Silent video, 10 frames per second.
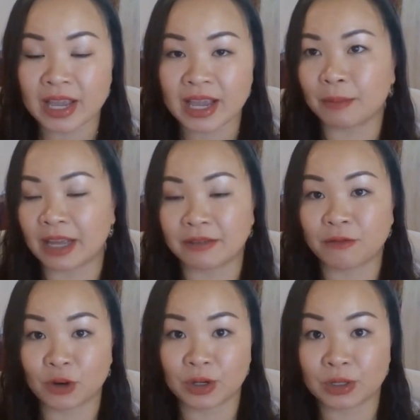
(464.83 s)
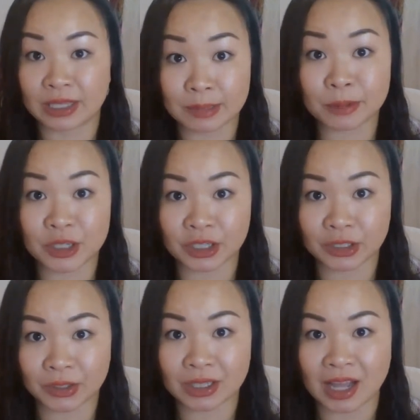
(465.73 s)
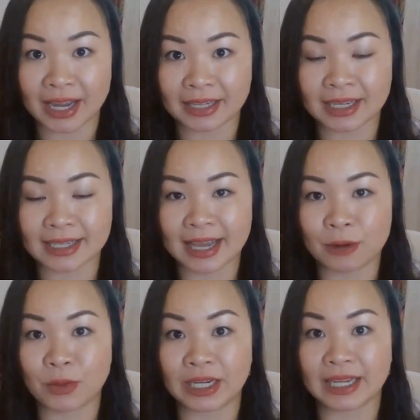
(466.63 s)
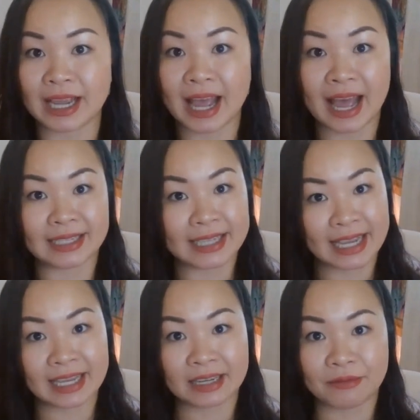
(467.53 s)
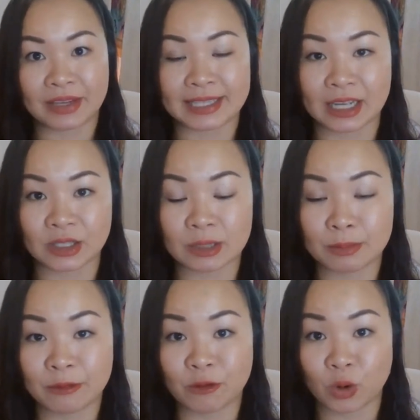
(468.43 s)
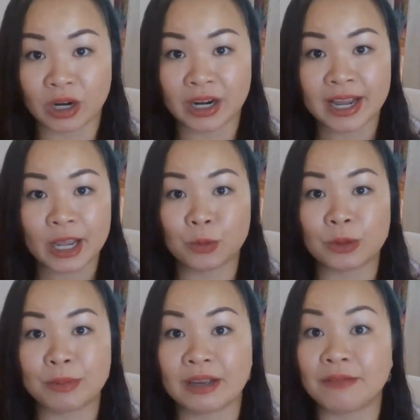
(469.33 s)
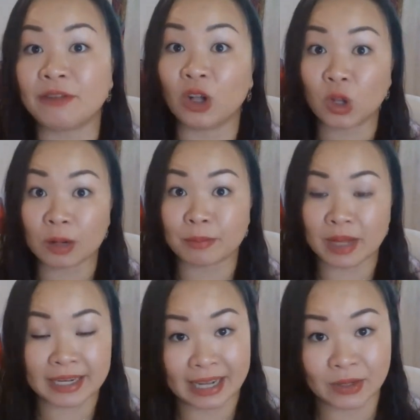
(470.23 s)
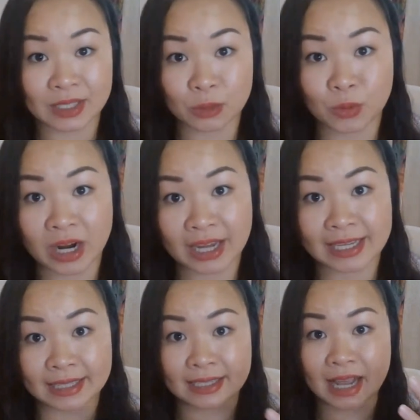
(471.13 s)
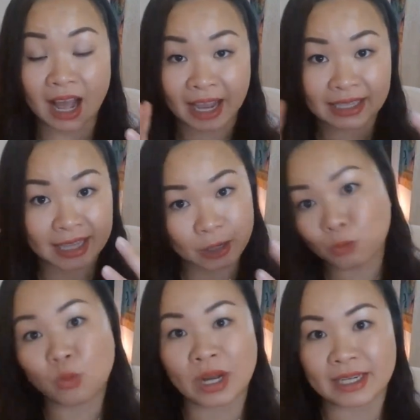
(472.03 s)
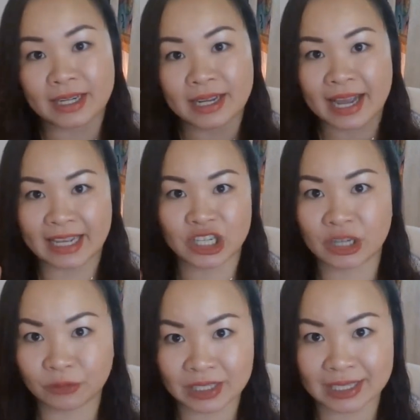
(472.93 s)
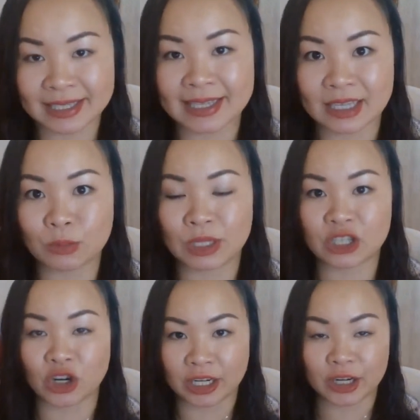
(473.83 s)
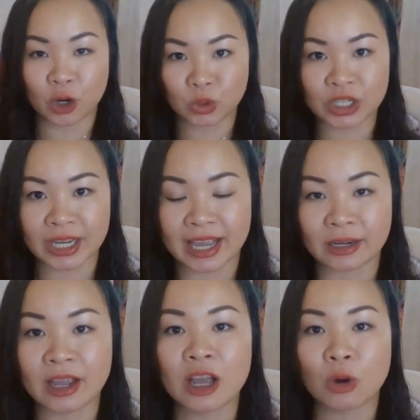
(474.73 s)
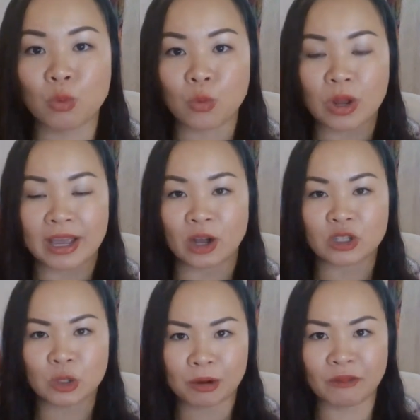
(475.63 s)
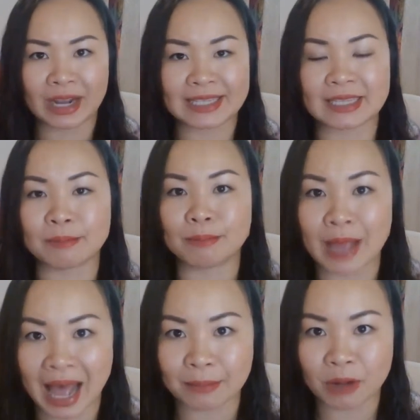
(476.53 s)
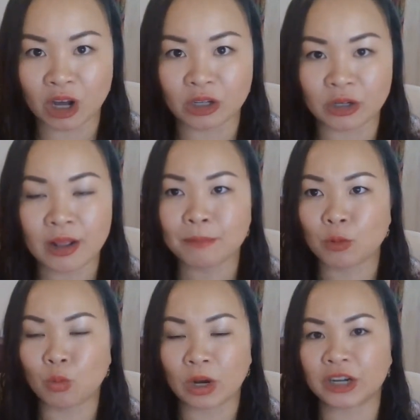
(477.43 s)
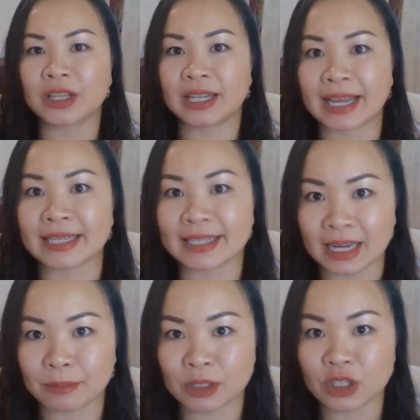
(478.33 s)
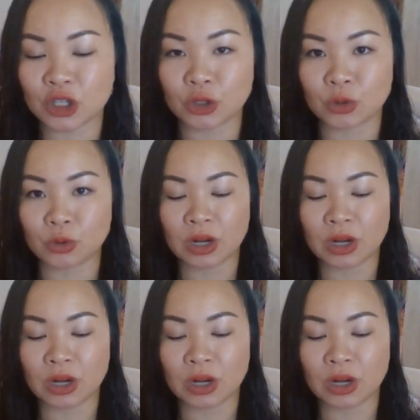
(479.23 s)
And for this particular client, because I already had taken a face analysis before, it would be a follow up analysis where I could highlight what has shifted since we started coaching. And it also provides us map on what are the next steps to